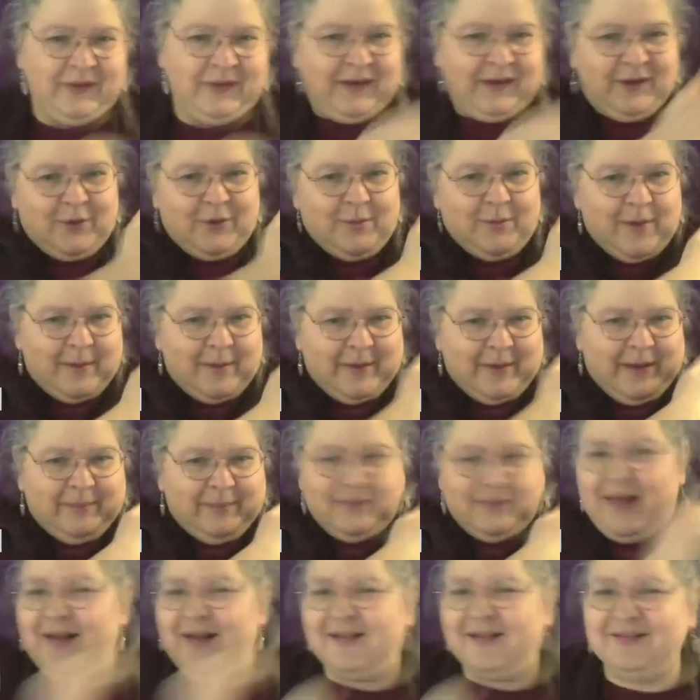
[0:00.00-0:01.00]
Thank you, mommy.
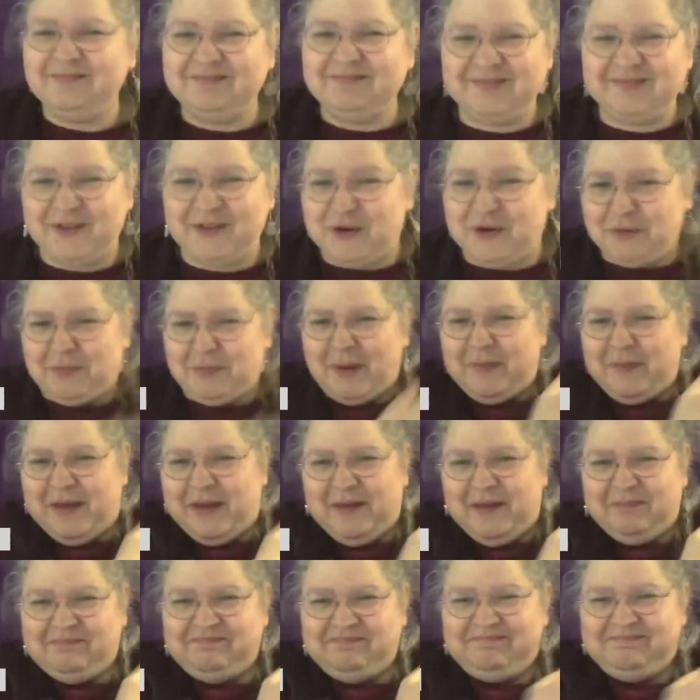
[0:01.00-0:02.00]
Good
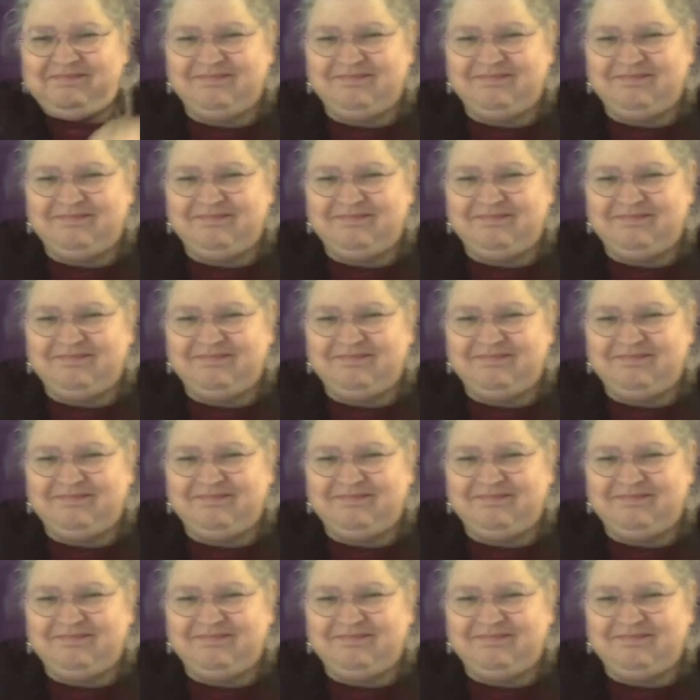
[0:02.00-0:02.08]
mommy.